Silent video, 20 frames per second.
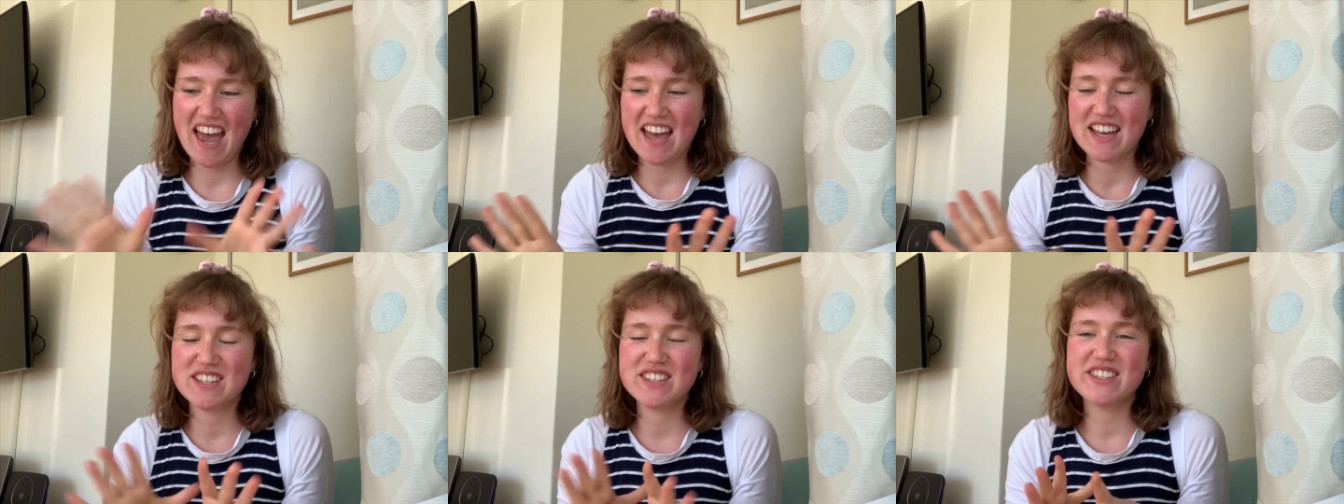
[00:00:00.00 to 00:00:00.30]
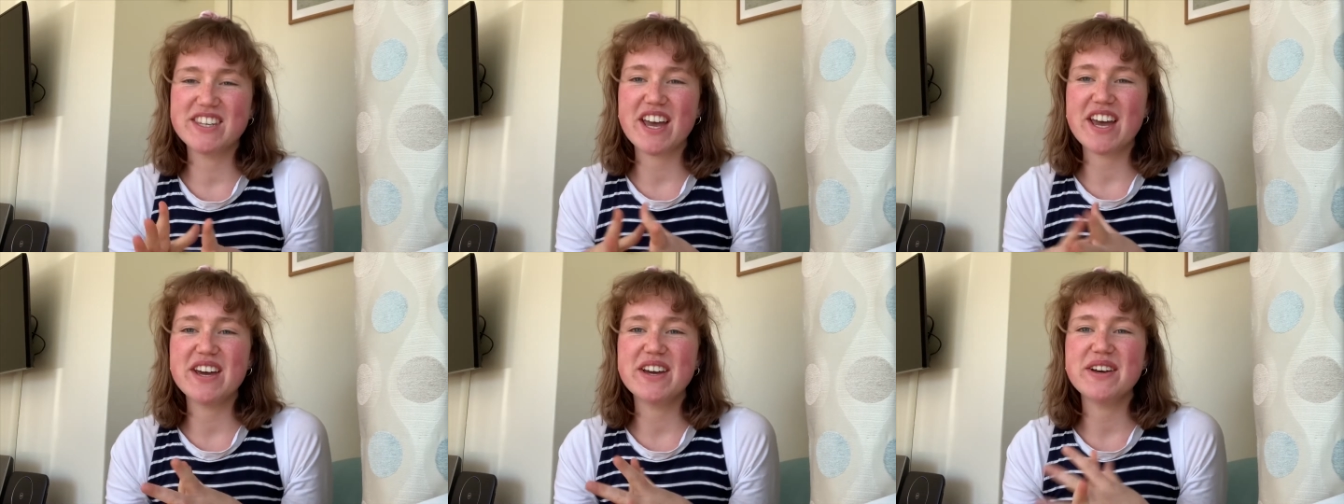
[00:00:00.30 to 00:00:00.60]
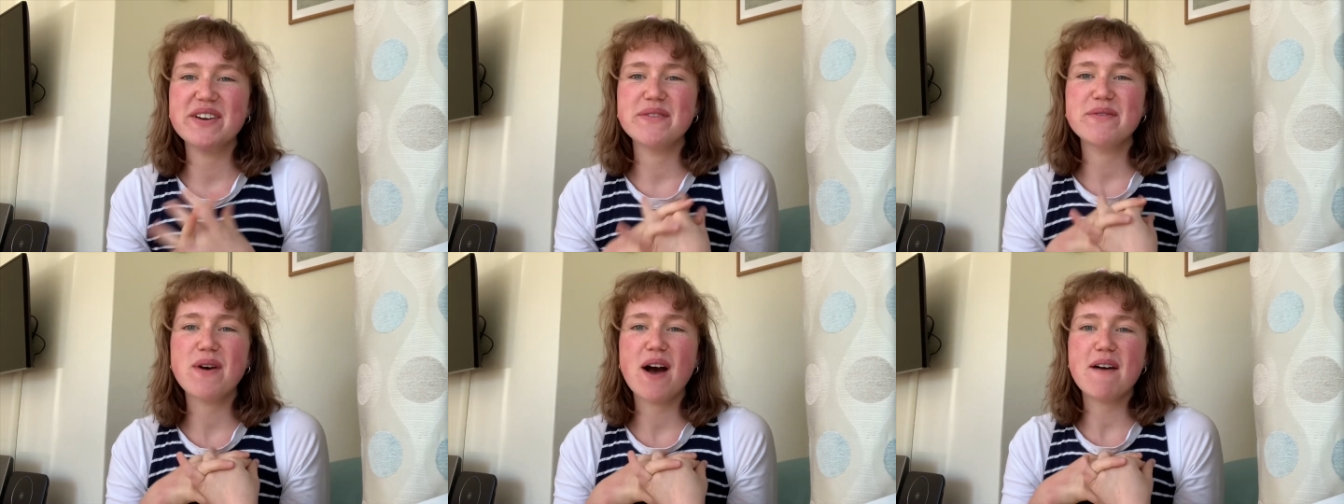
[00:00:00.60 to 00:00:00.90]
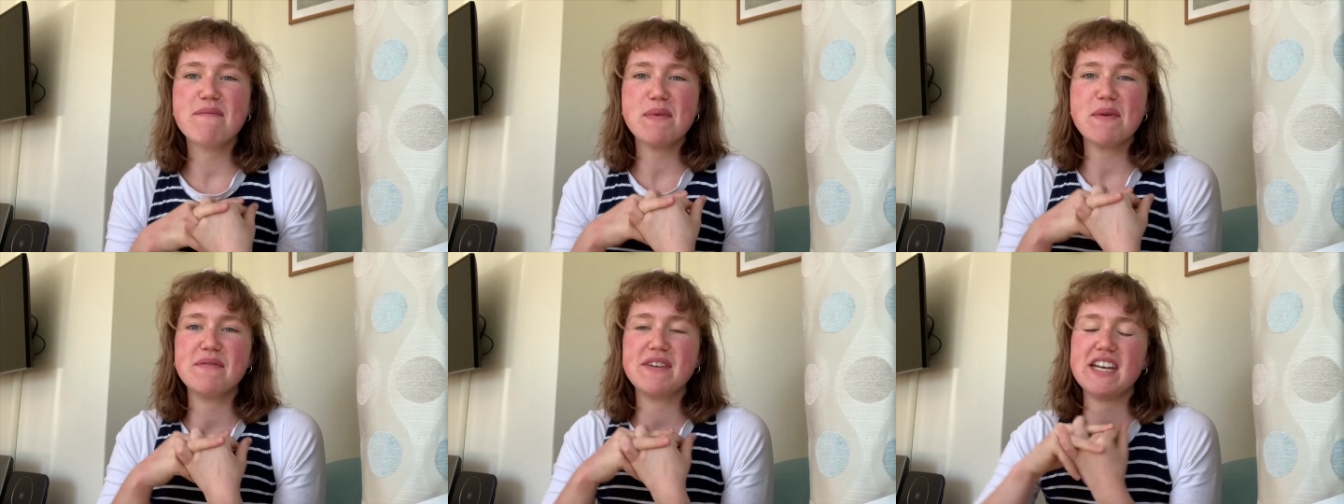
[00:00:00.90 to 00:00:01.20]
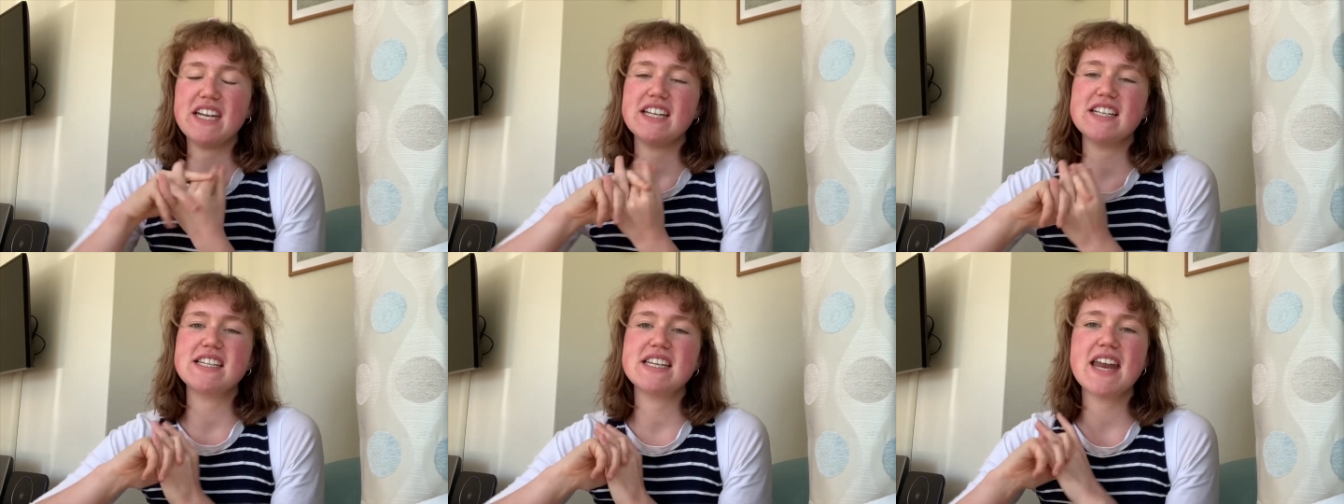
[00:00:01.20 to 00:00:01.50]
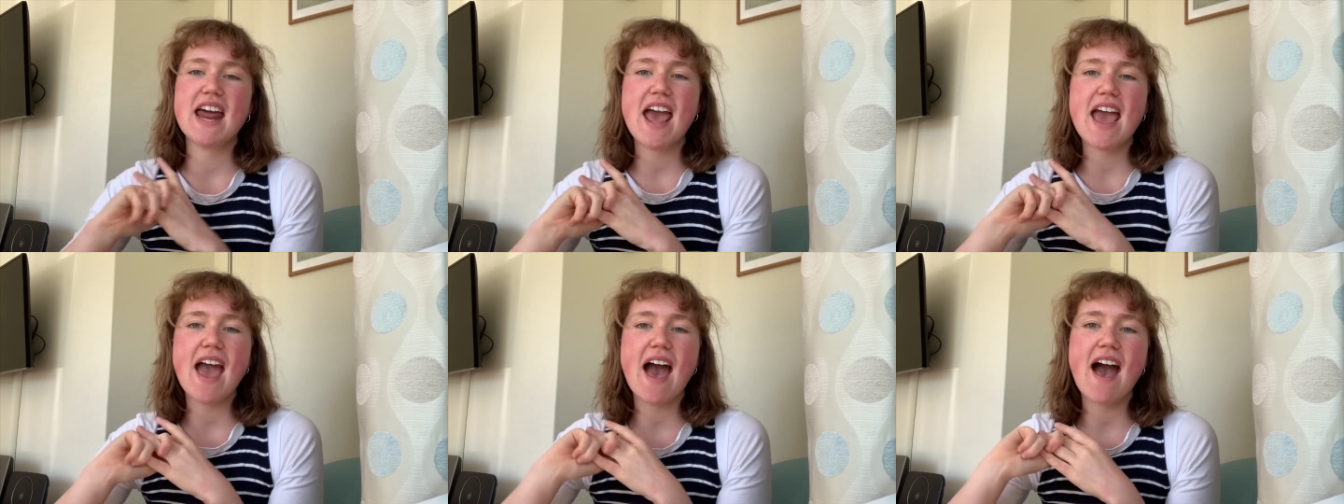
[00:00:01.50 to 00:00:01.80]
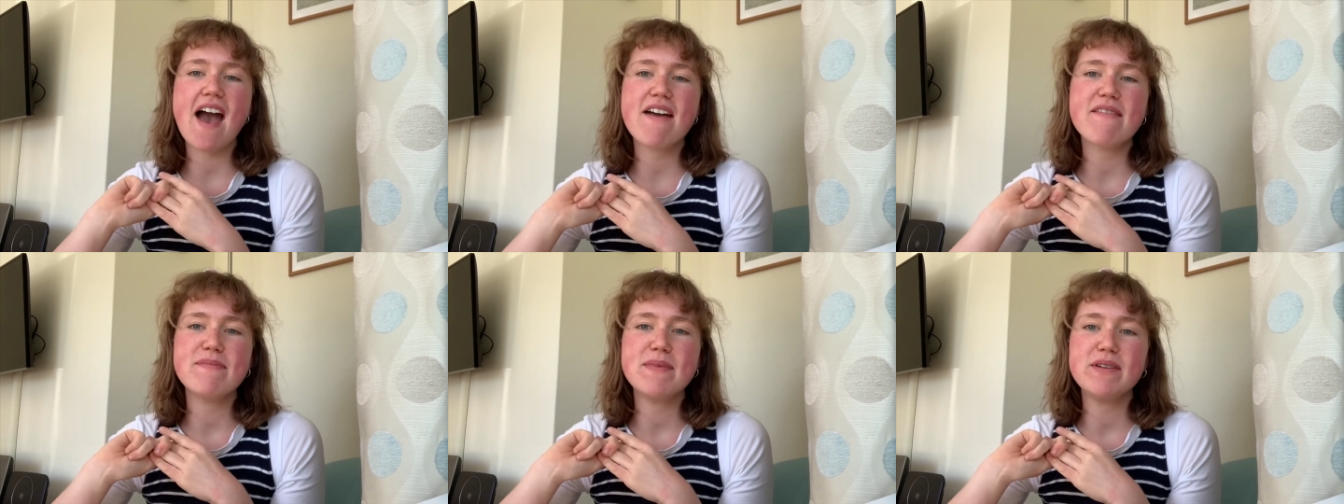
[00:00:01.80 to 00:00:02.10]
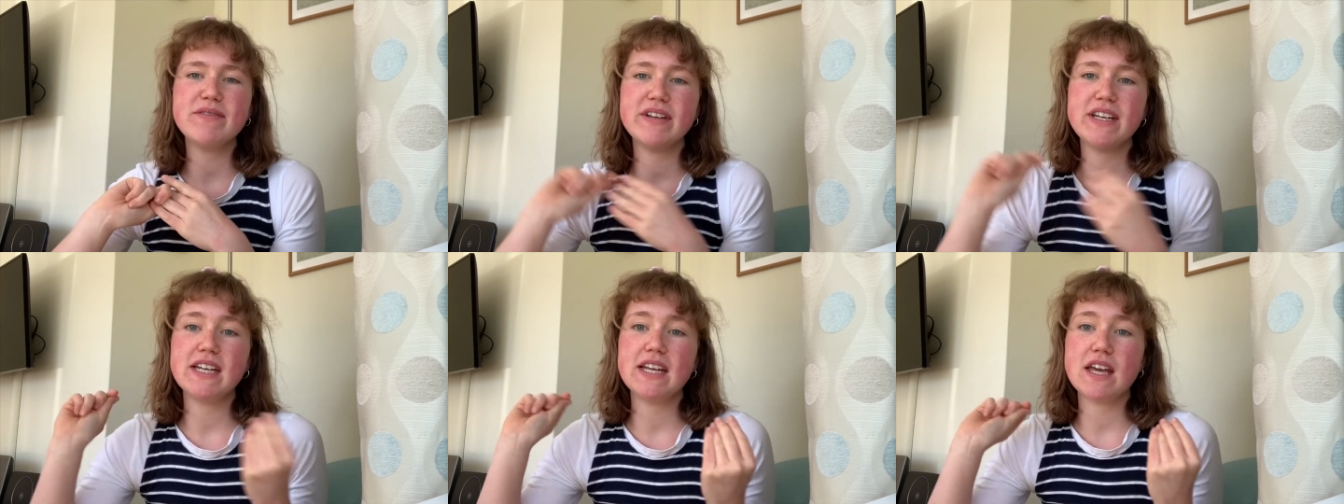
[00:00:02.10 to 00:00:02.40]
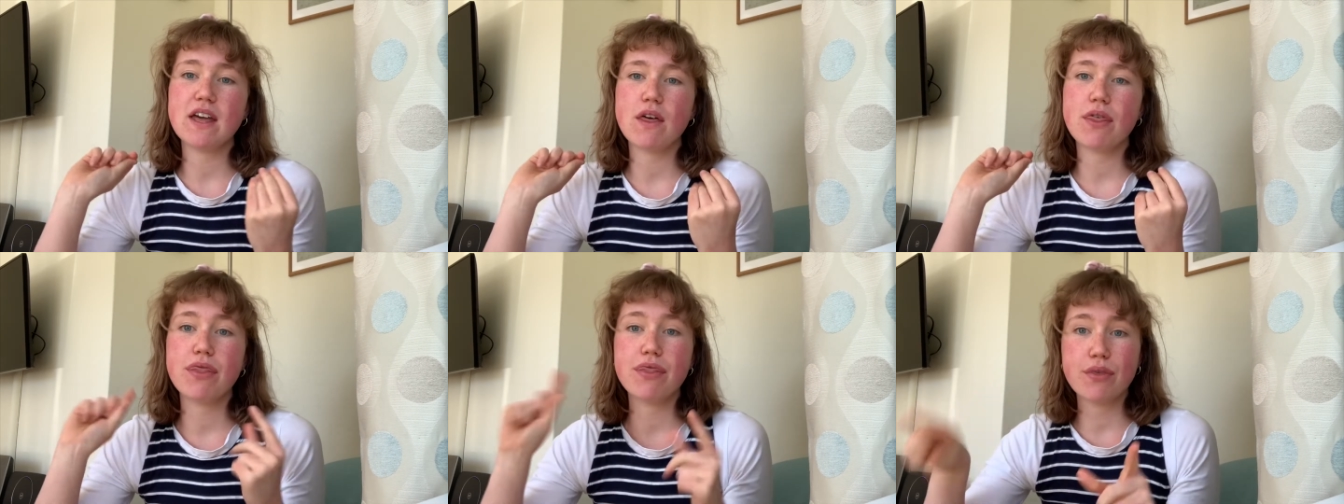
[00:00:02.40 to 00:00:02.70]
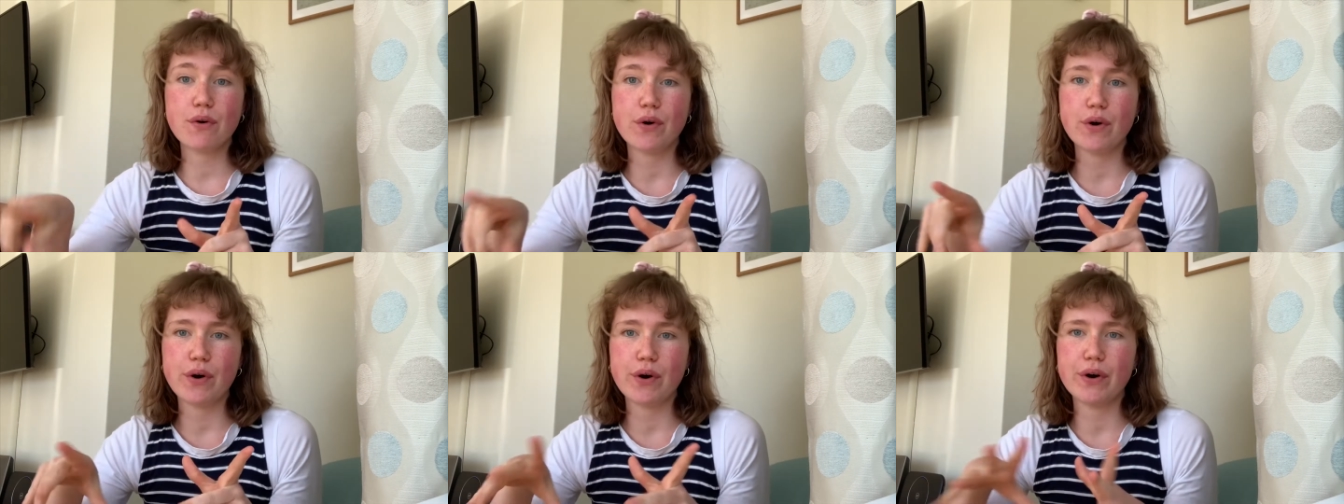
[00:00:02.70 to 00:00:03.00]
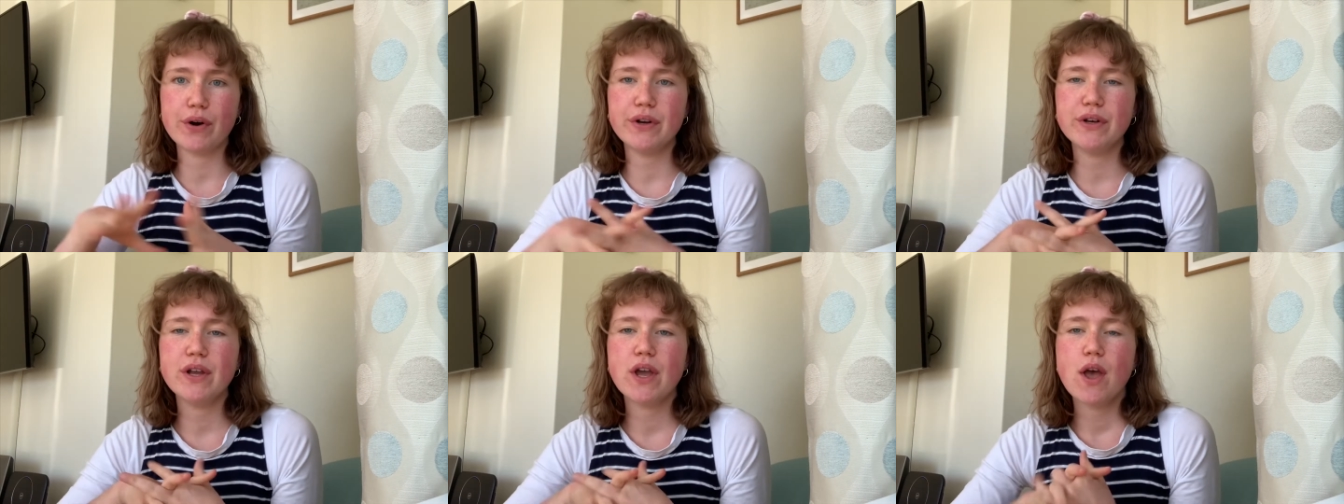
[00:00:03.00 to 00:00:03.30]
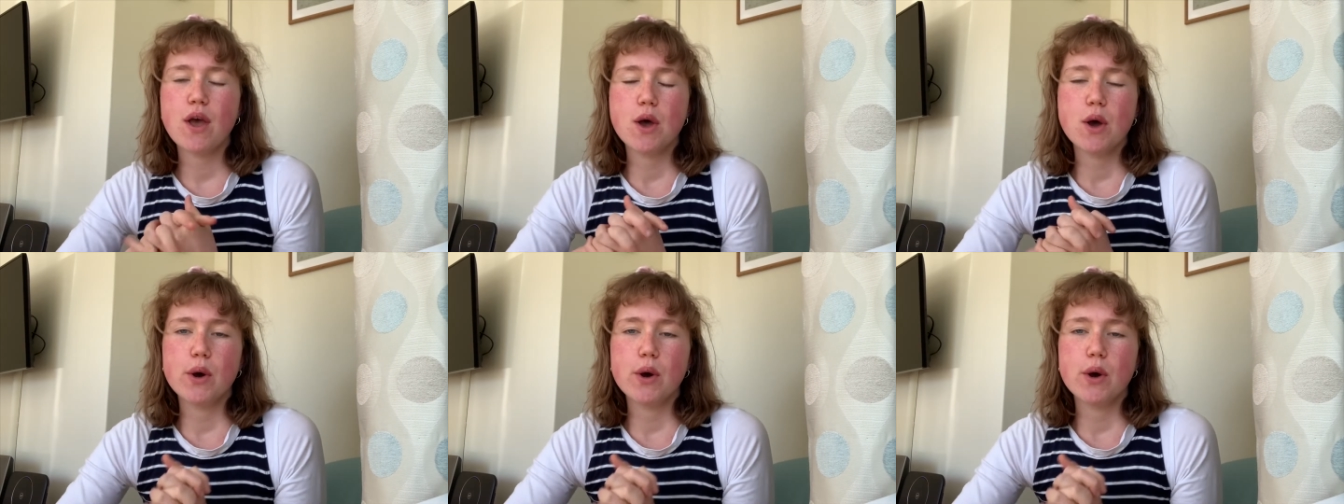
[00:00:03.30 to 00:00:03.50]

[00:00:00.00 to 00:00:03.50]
so what I've been reading today, I've been reading Thorn,